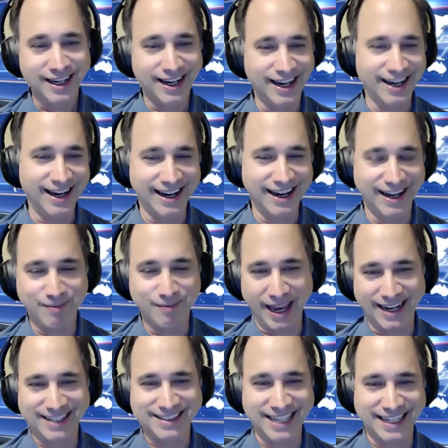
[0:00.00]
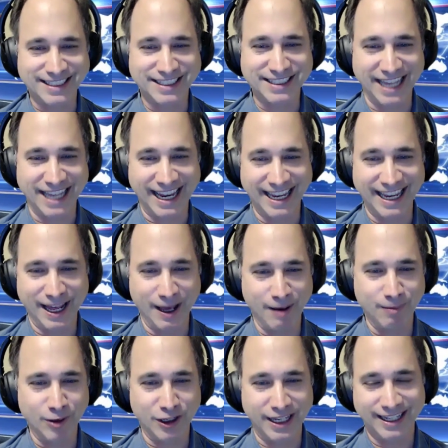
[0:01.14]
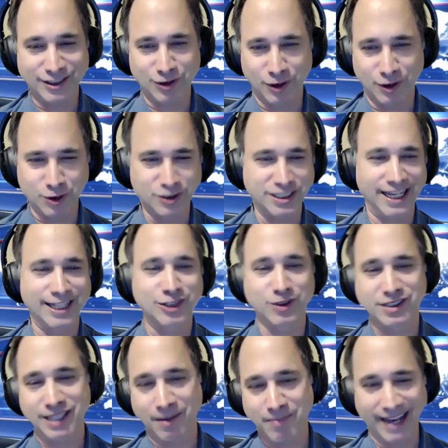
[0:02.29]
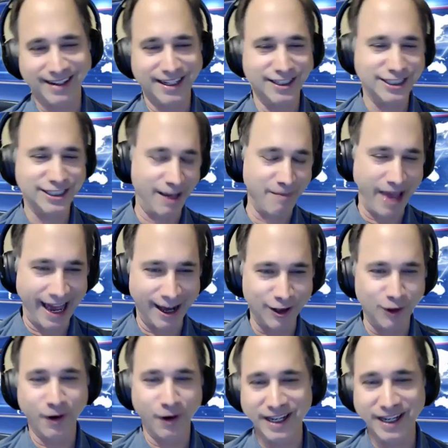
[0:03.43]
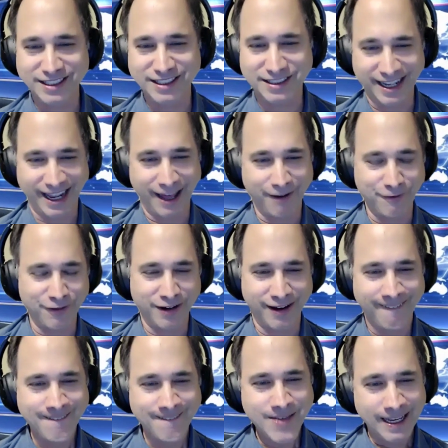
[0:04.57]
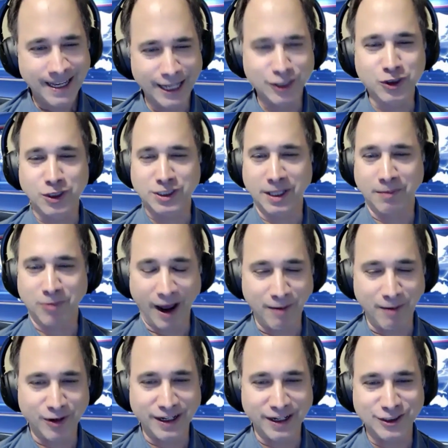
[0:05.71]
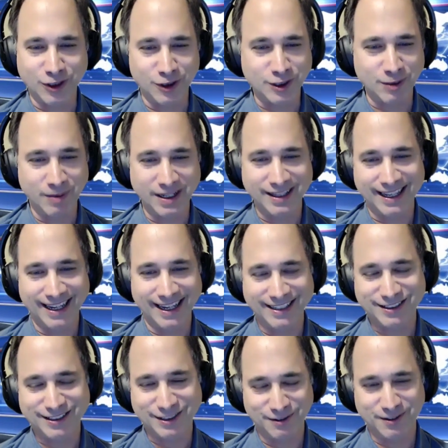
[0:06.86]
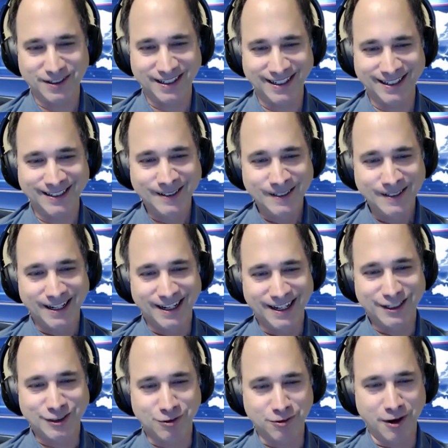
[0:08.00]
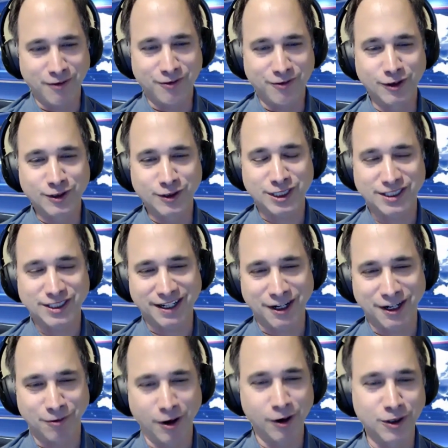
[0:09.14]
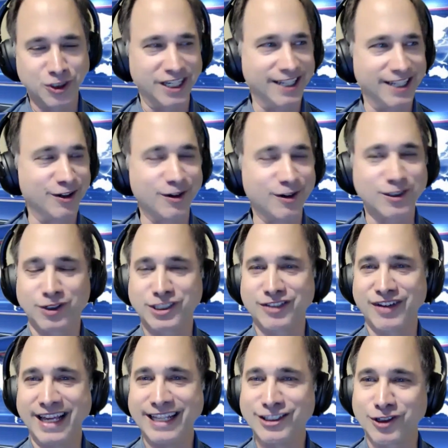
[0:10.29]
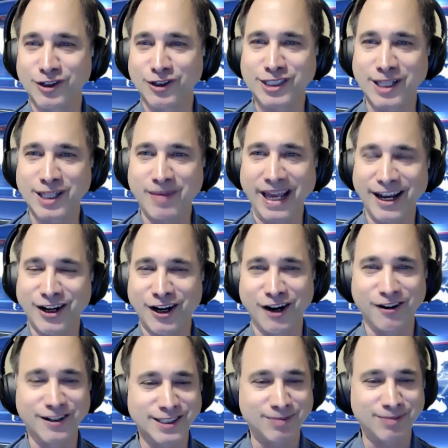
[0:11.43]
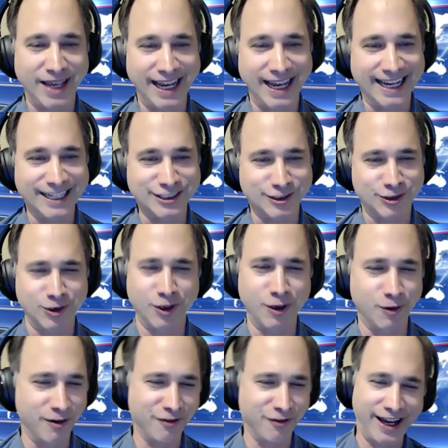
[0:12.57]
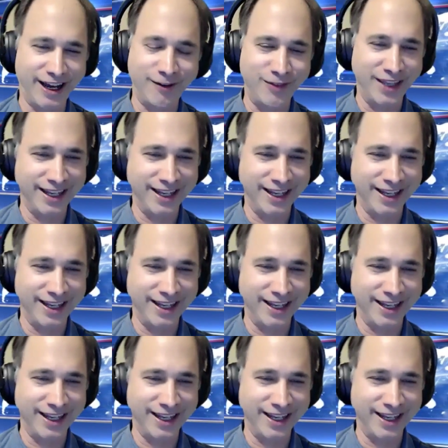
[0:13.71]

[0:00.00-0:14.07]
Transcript: uh, back at Texas A and M, looking at all sorts of interesting magnesium alloys that have uh, interesting properties ultimately to uh, uh, to reduce corrosion and all sorts of insults that may occur in space. So you were involved